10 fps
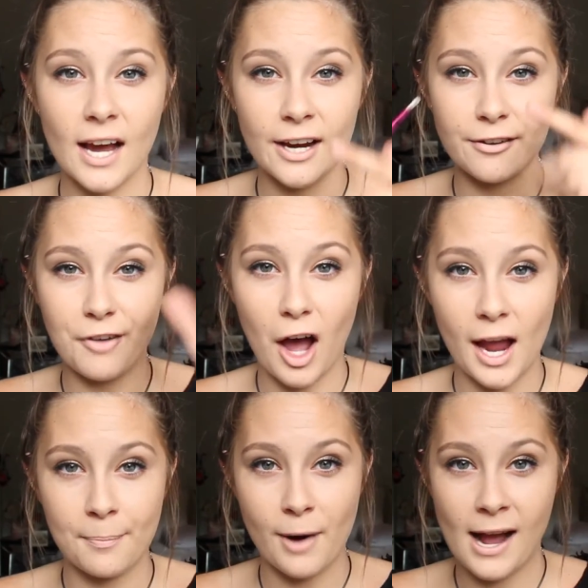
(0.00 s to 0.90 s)
kind of
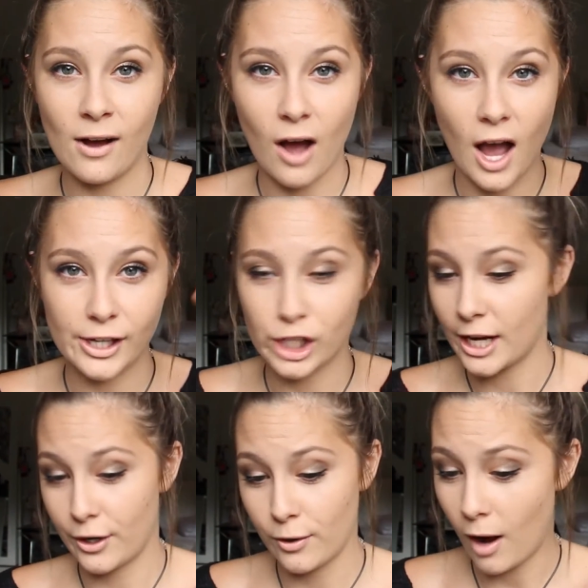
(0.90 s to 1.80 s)
eyebrow,
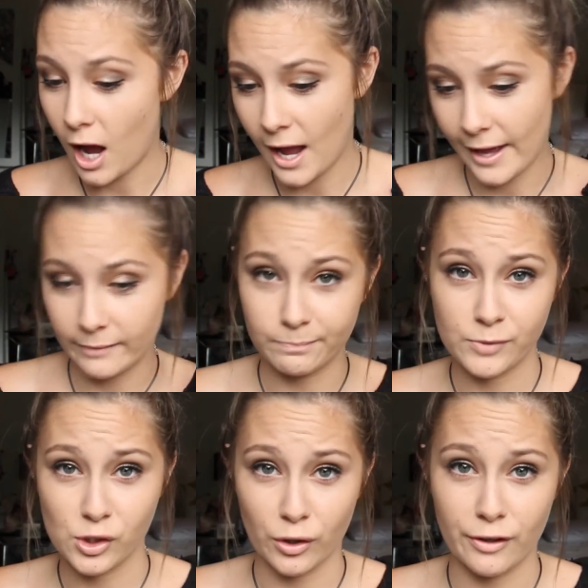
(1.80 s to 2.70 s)
eyeshadow, eye
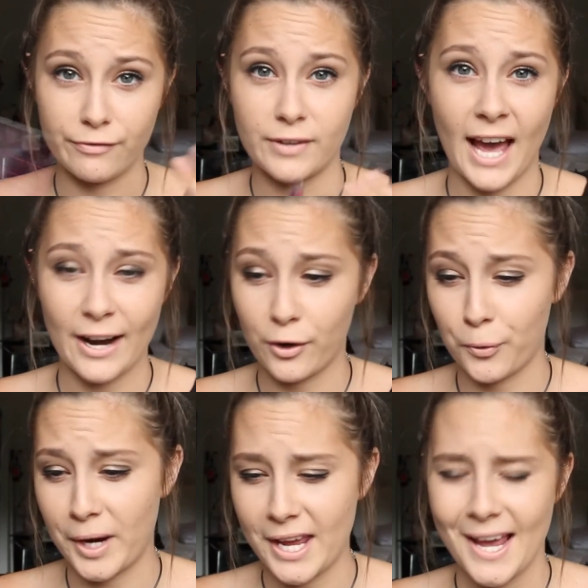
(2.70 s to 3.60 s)
sort of
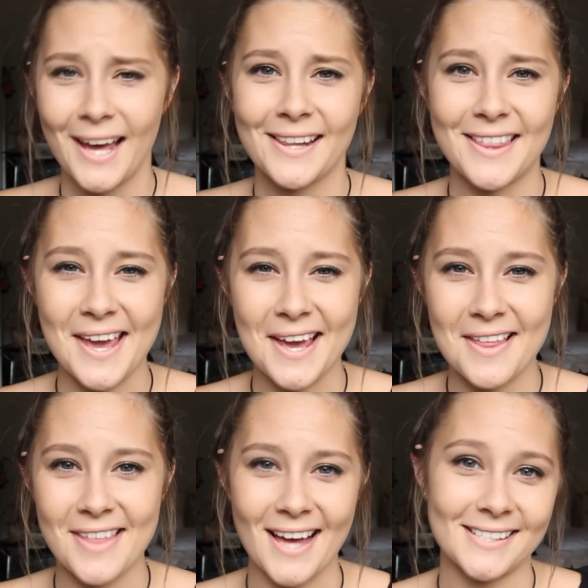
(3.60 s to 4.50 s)
category thing
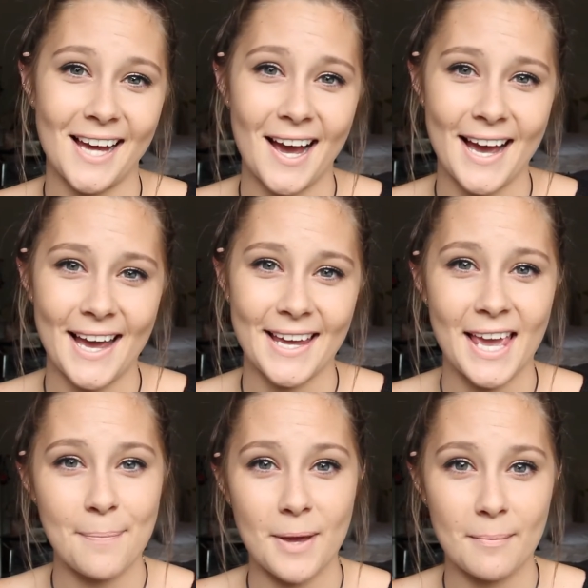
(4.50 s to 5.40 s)
that I
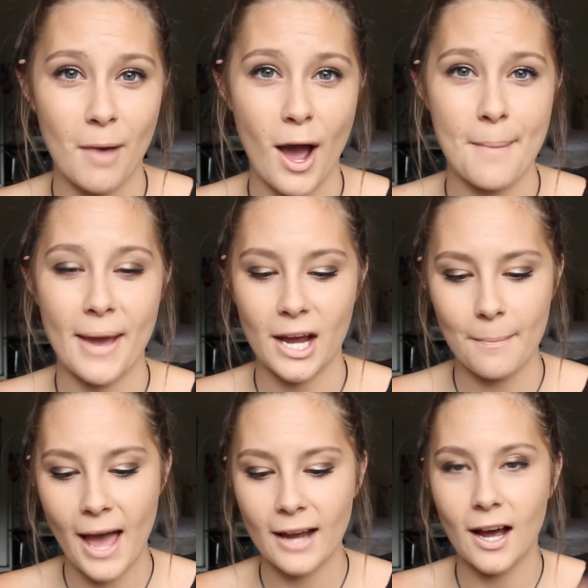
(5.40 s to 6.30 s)
keep in my makeup
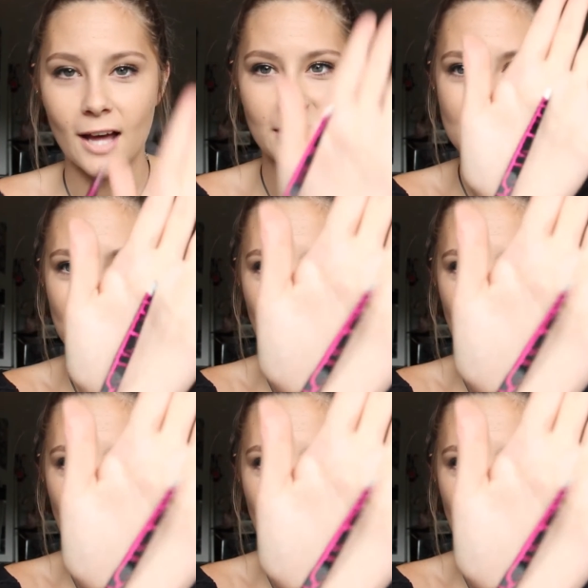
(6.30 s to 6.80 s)
bag are these